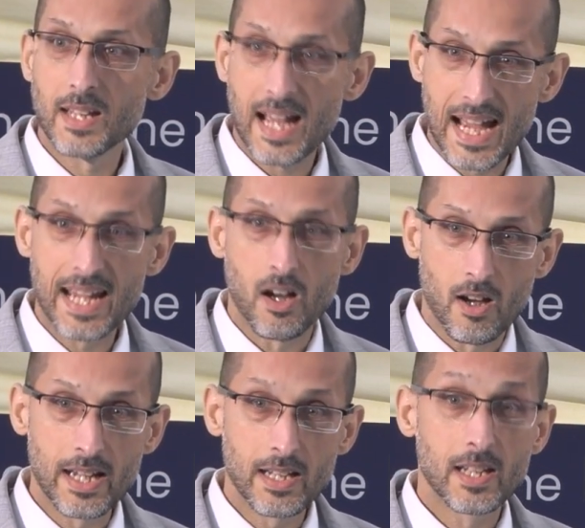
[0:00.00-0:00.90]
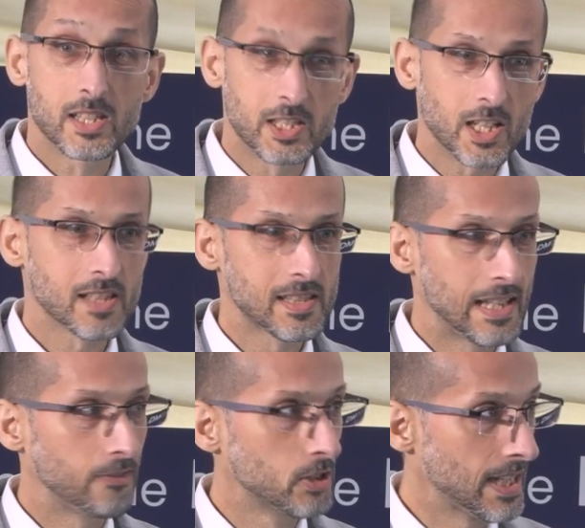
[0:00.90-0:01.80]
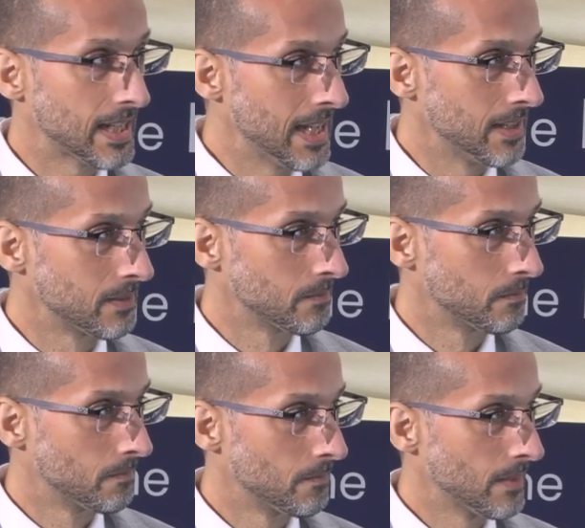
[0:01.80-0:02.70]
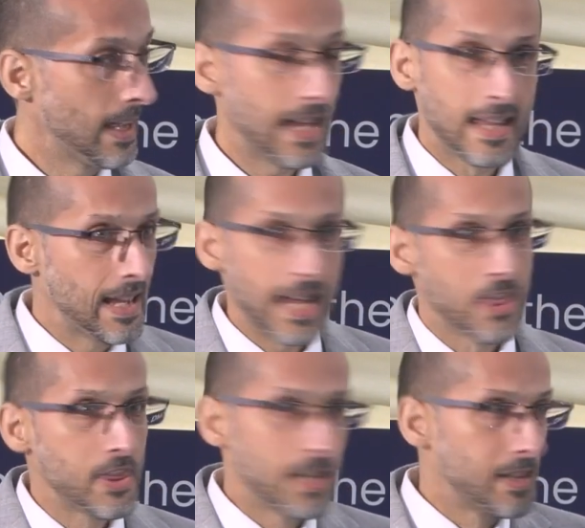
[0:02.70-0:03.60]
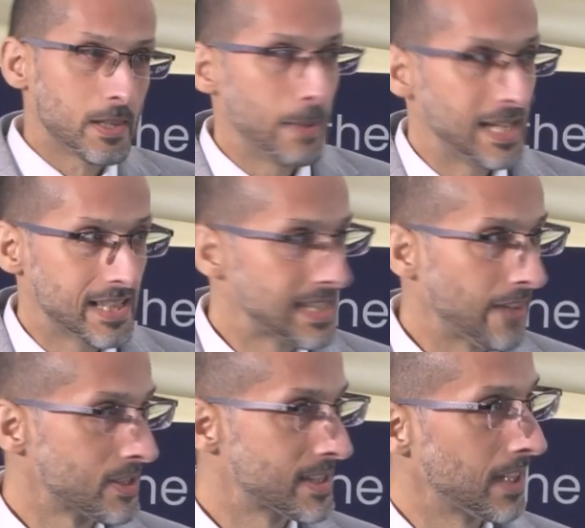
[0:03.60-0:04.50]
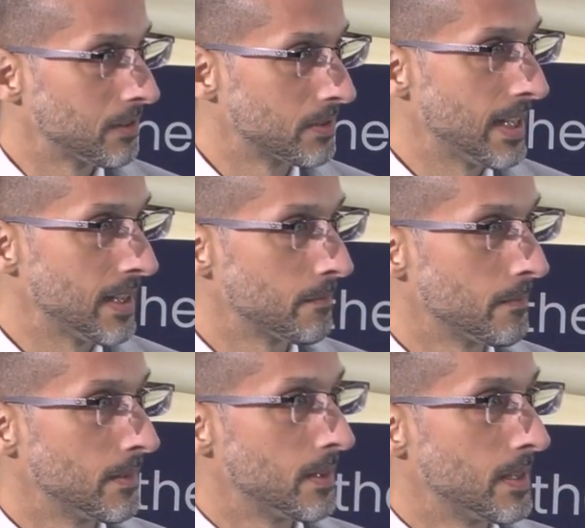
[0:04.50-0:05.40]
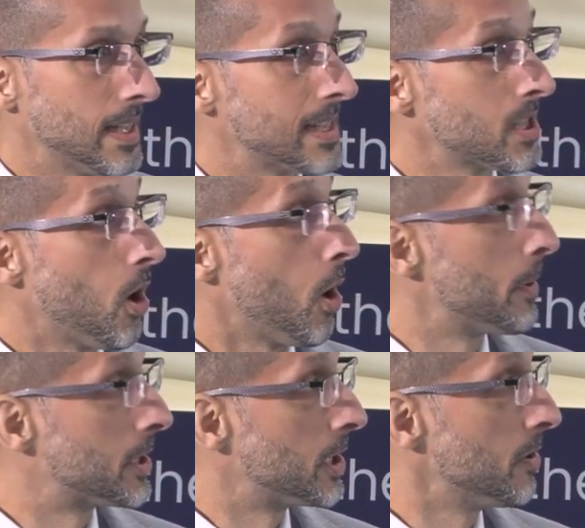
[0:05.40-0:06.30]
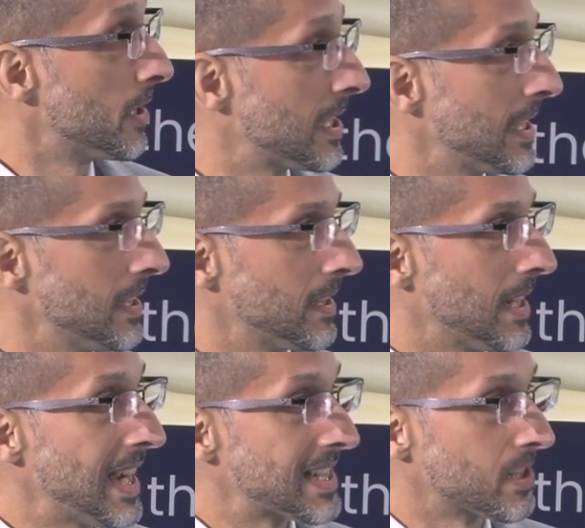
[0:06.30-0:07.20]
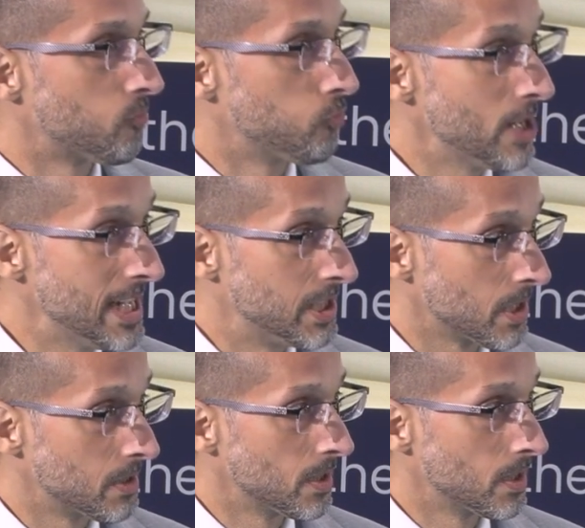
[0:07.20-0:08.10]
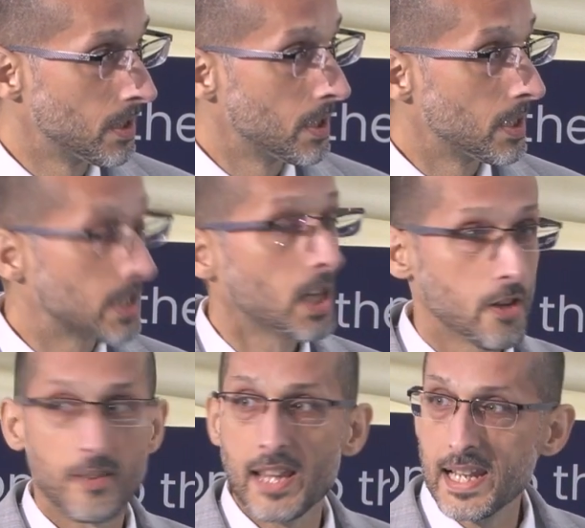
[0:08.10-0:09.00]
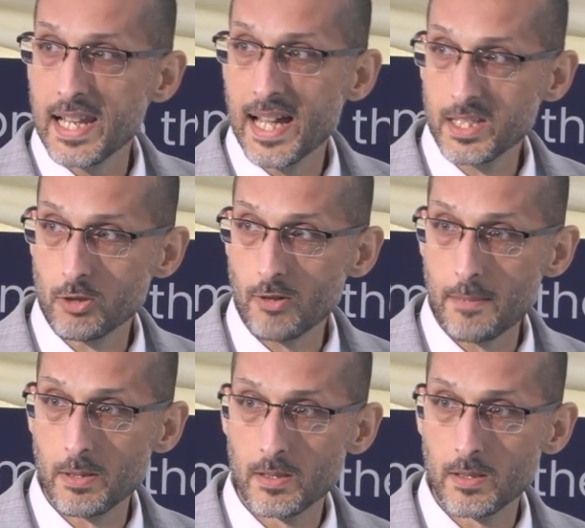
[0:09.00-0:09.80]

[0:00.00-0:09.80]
AI has just leveled it again. And the pieces haven't settled yet. It's our opportunity as a region to go for that land grab.